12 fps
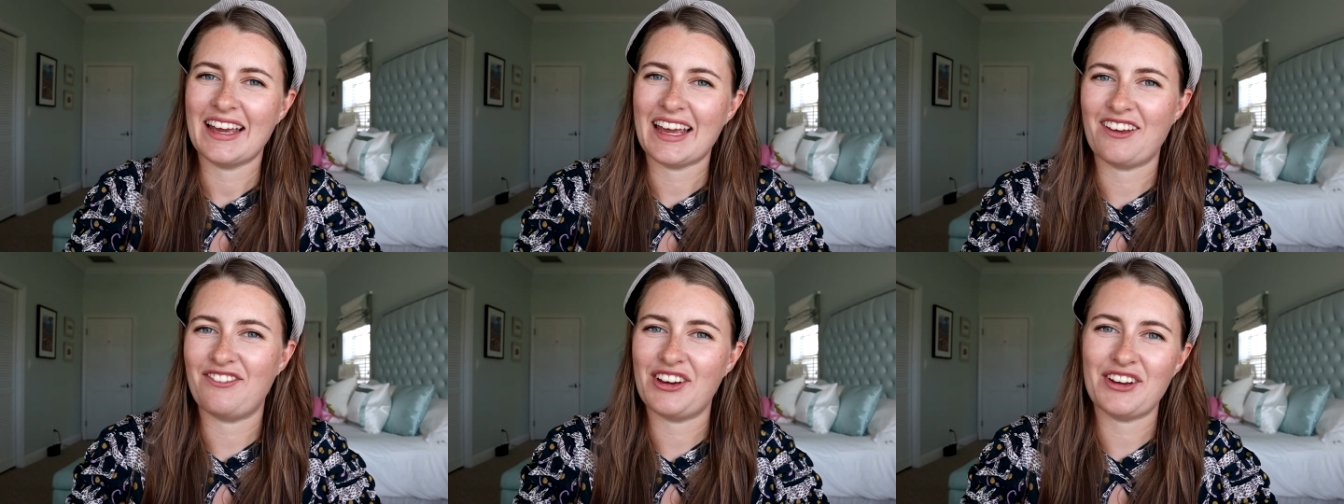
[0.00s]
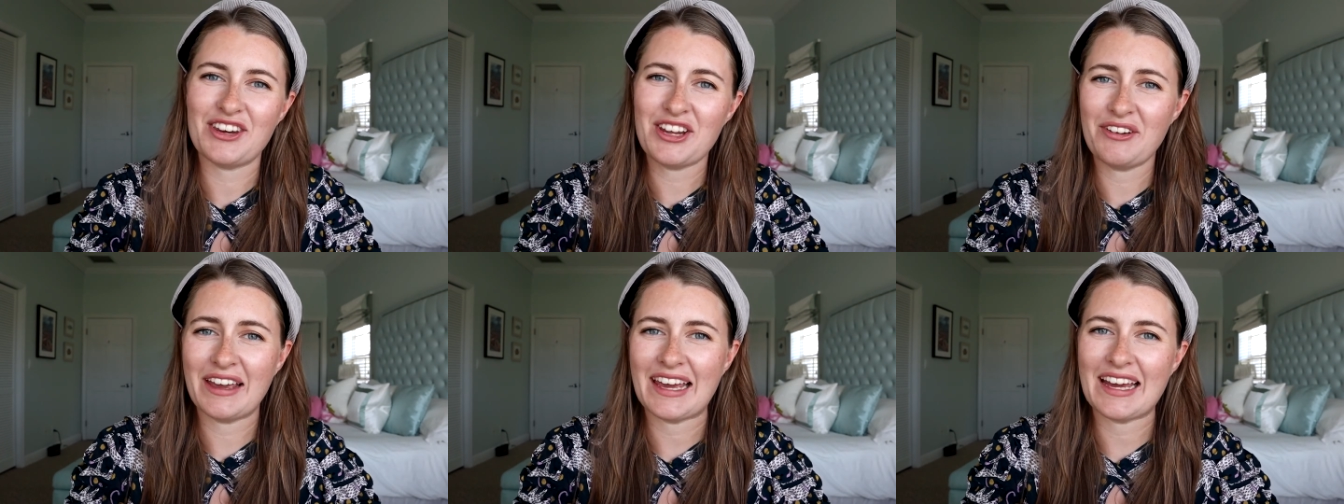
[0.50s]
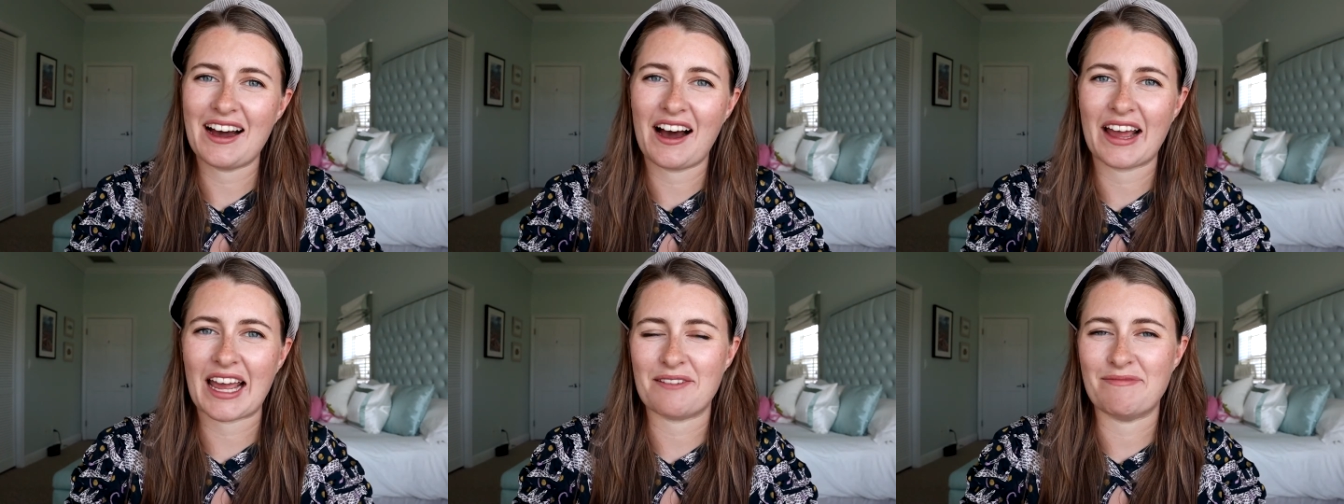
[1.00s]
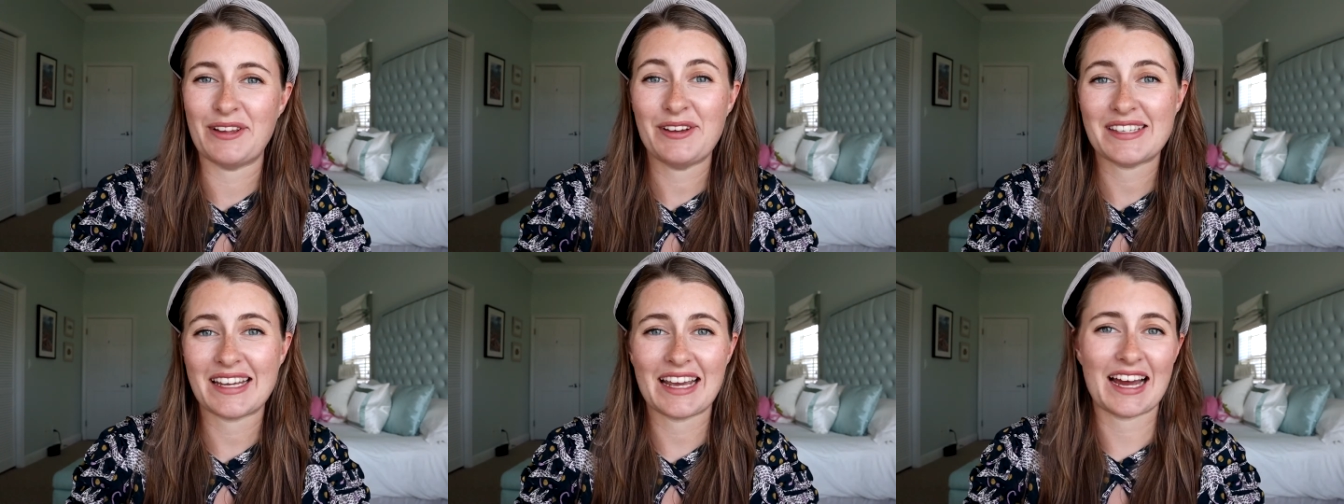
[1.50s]
If you're new here, I am
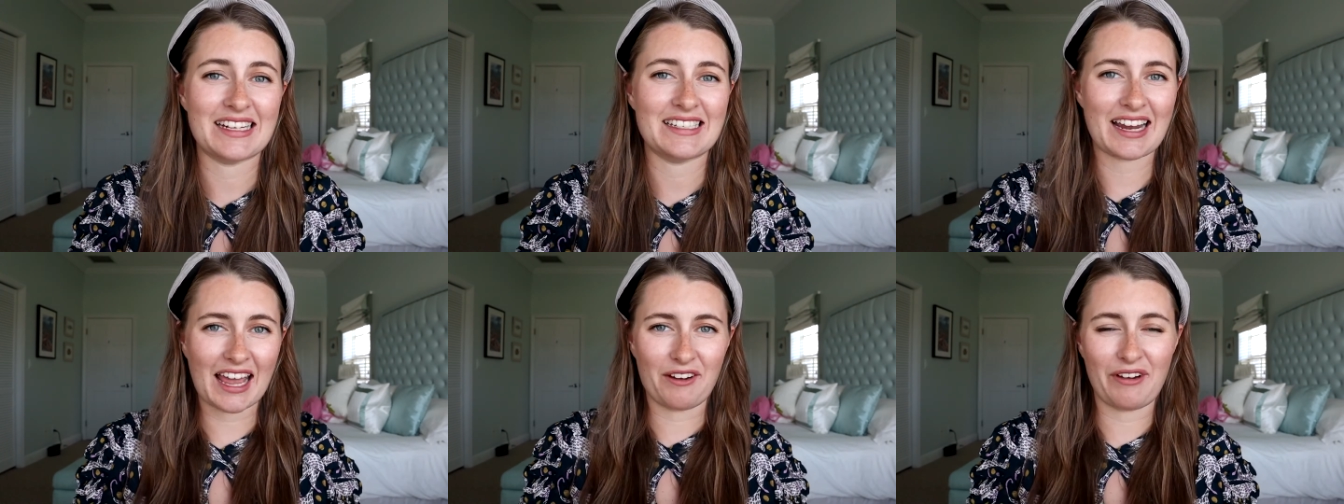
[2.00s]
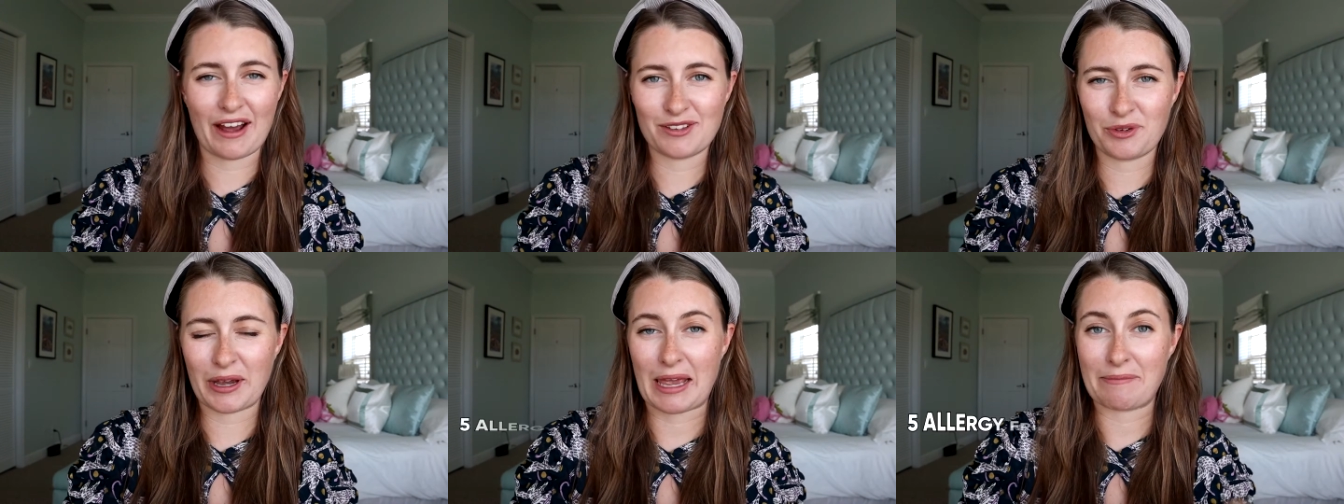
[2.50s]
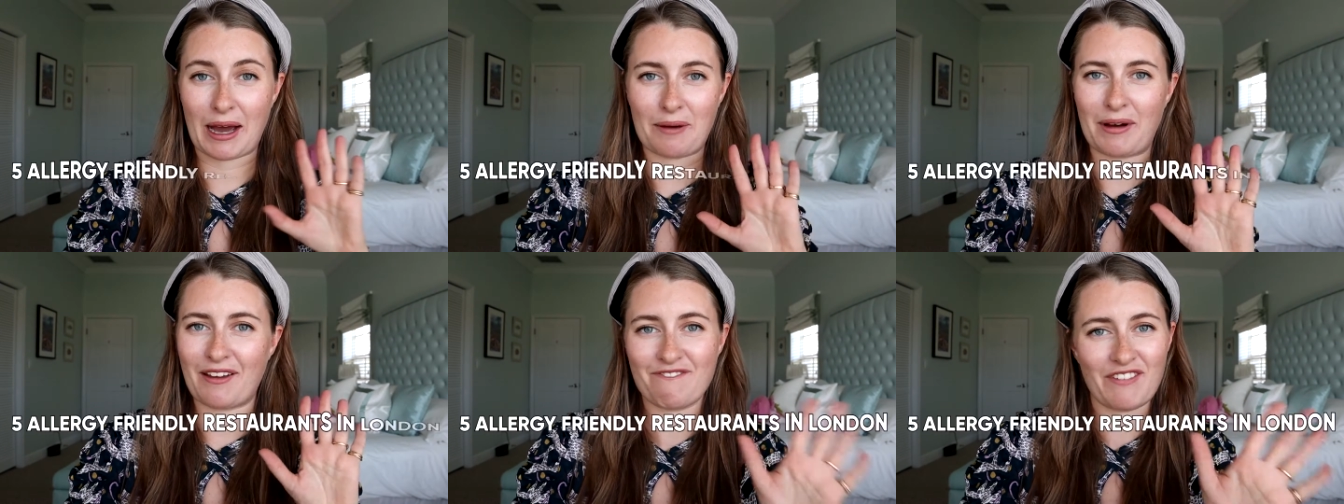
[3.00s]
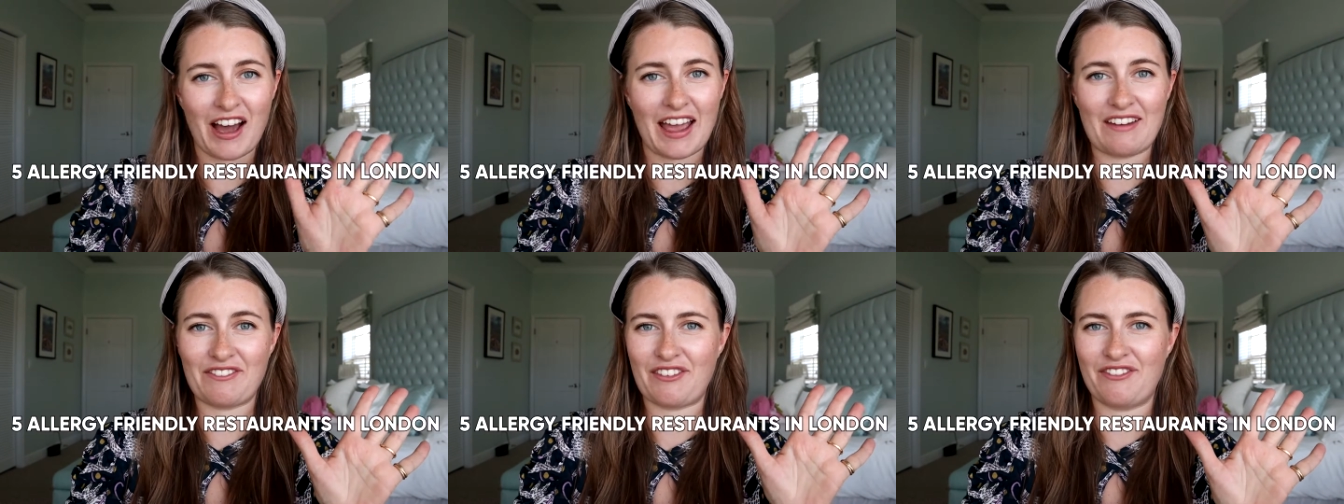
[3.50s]
Lucy and today we are talking about my
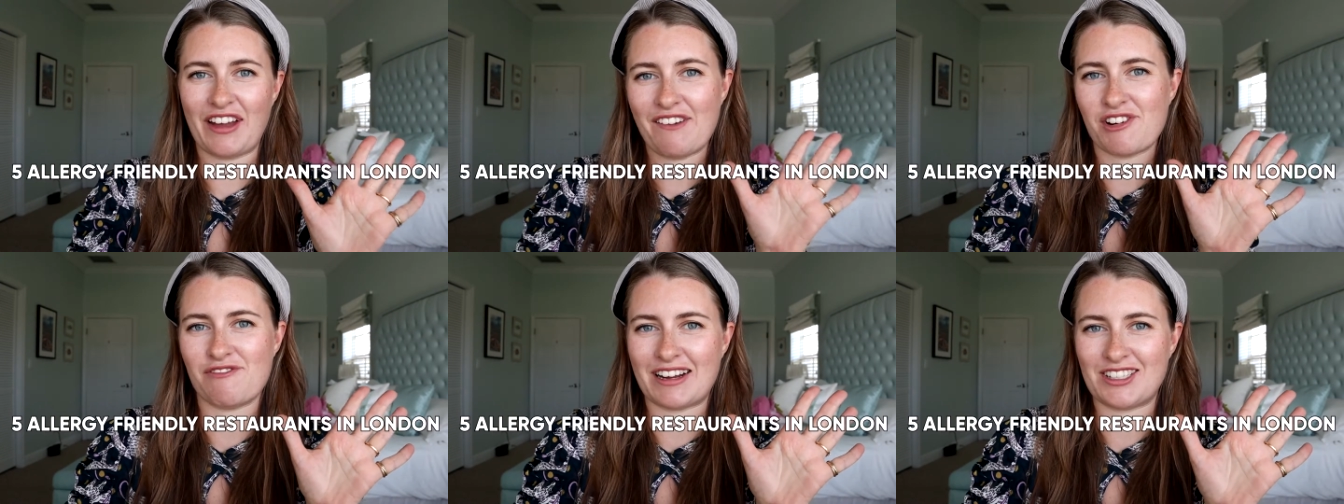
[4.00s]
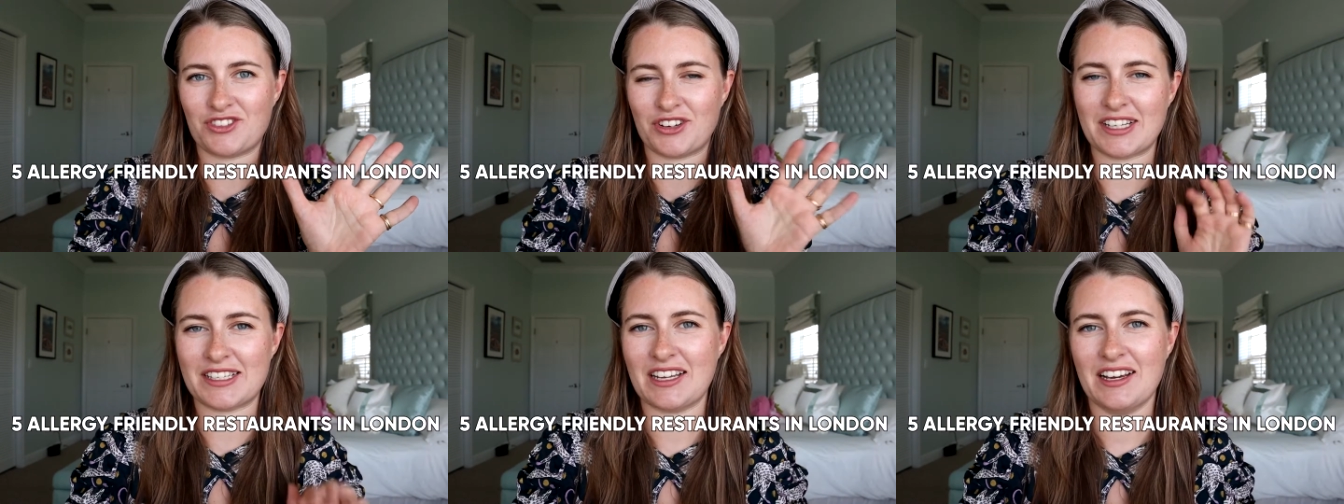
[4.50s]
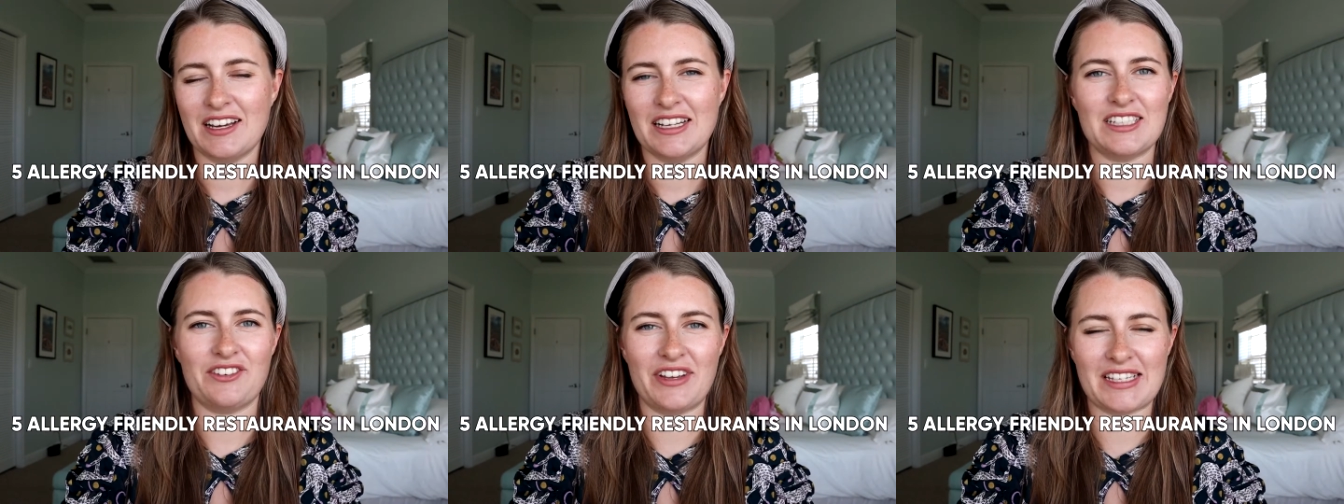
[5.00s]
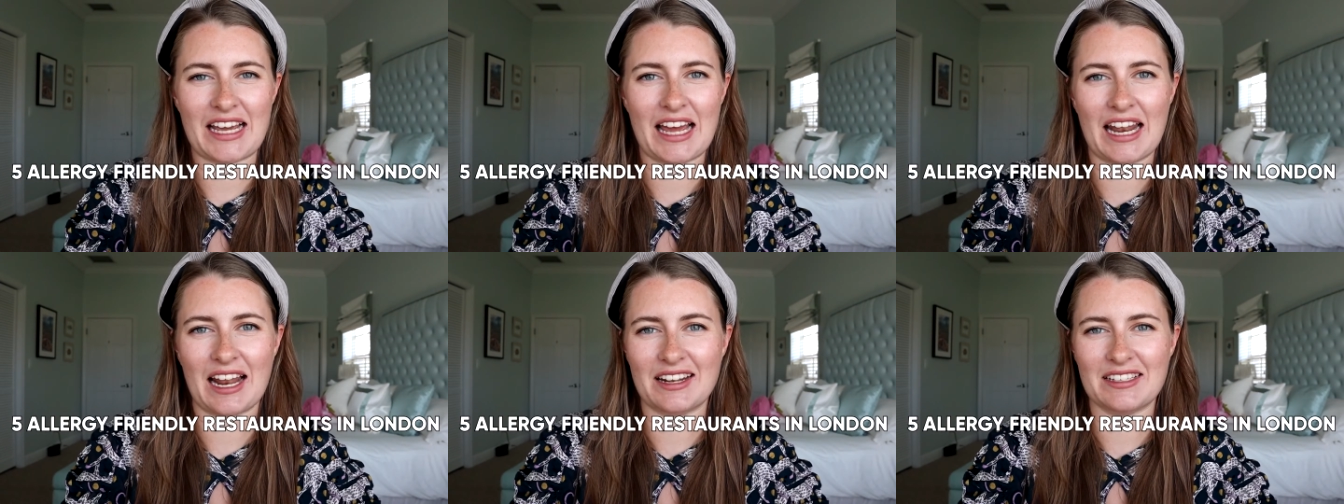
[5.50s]
5 favourite restaurants to visit
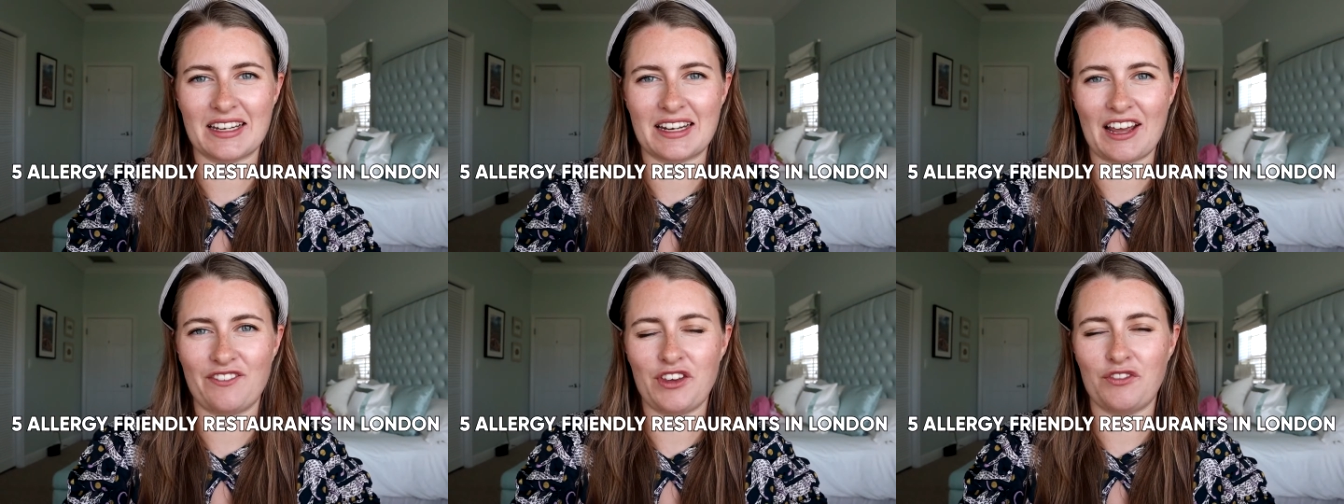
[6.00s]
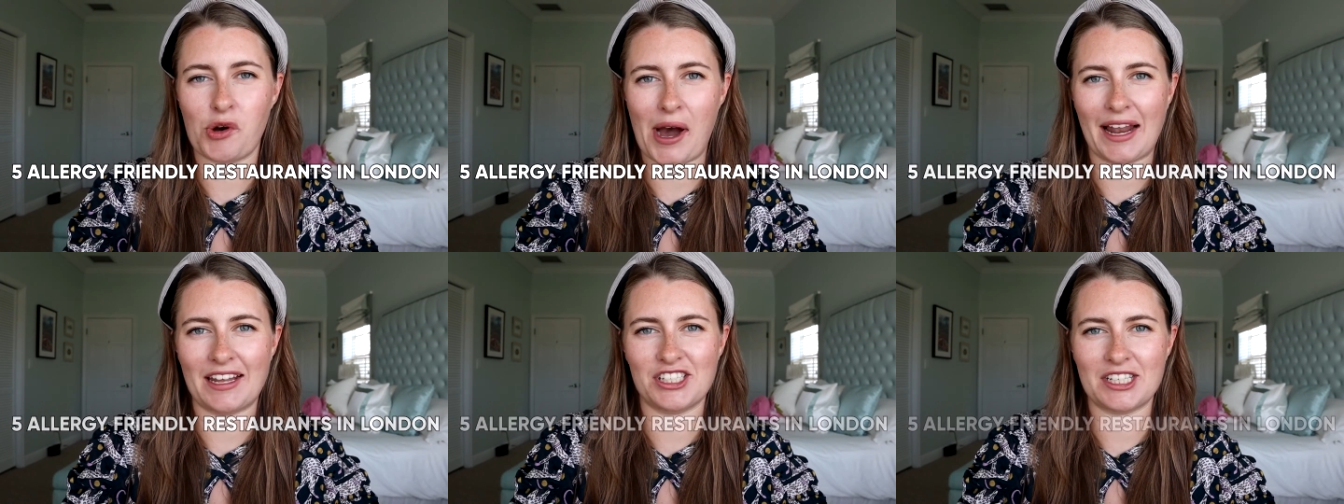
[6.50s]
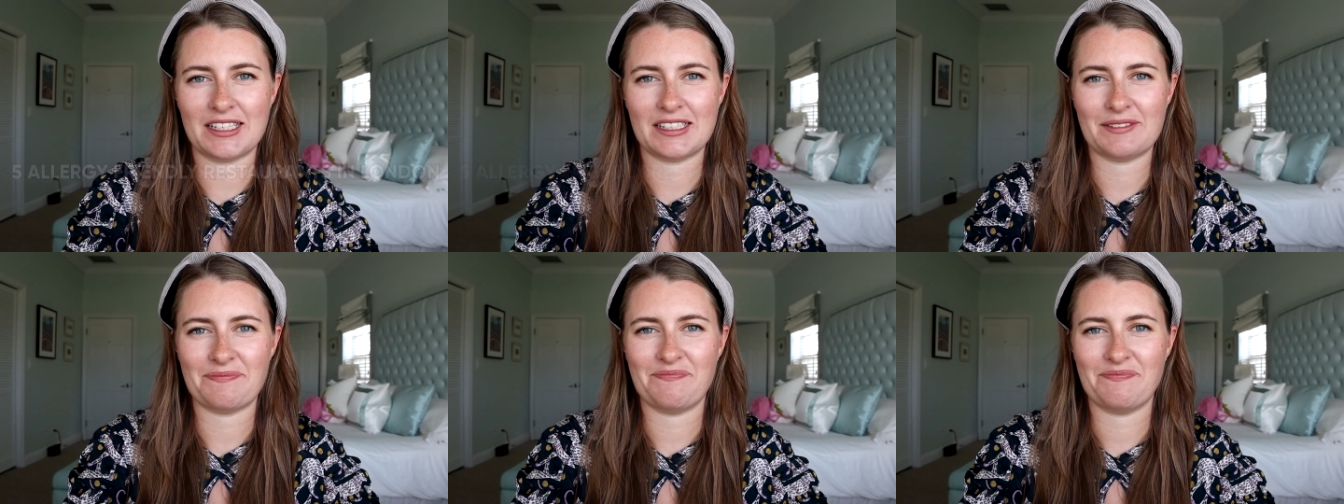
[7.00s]
in London if you've got allergies.